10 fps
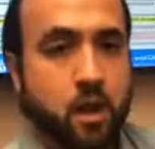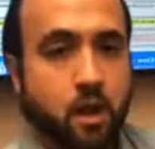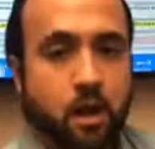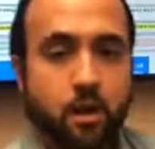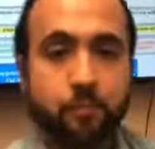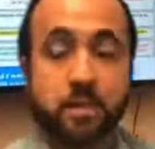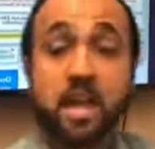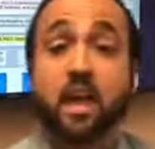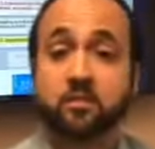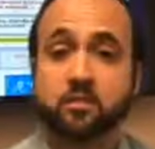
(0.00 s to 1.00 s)
Um,
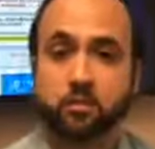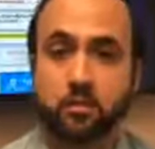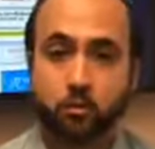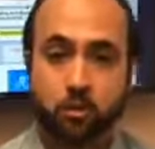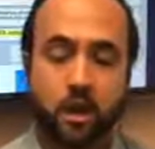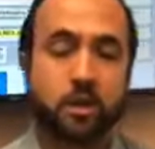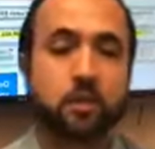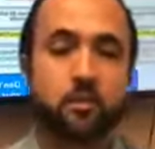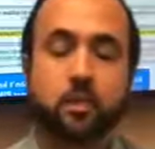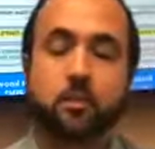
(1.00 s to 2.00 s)
yes, you can.
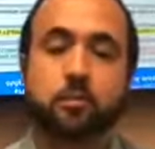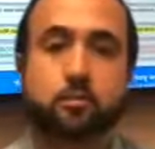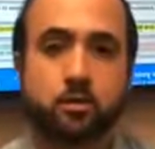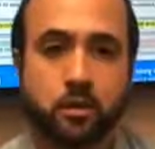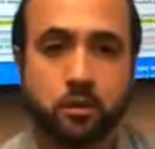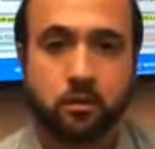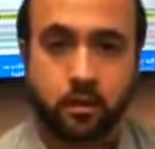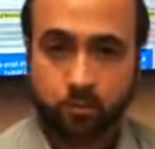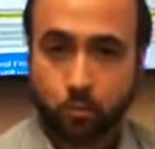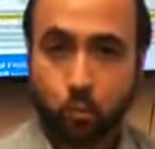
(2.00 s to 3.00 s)
That's absolutely
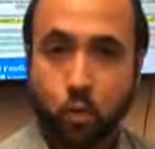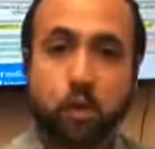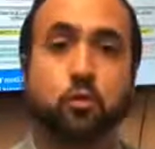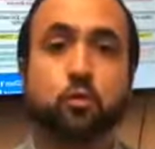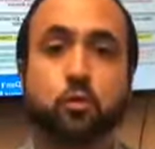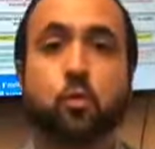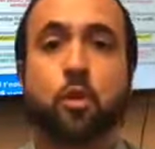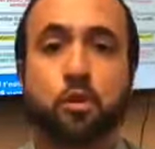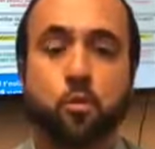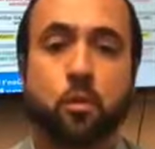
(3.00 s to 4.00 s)
that's what you do
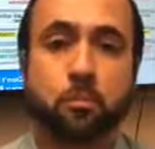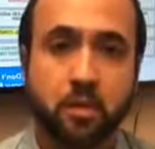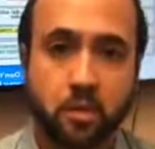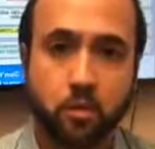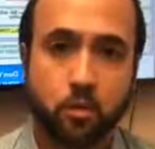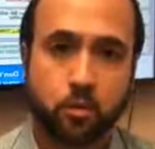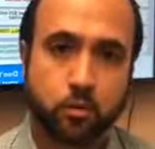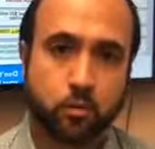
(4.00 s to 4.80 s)
when you appeal.